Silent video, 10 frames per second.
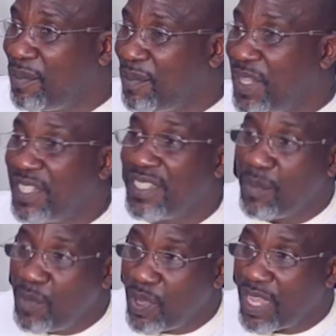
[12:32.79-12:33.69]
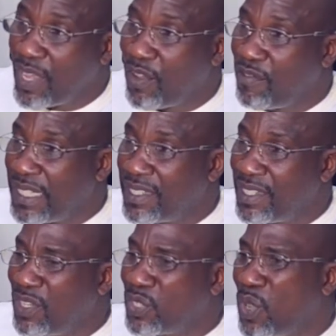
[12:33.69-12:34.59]
The same UK government.
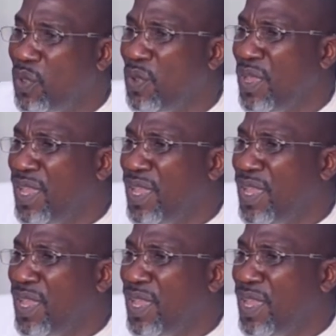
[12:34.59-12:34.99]
So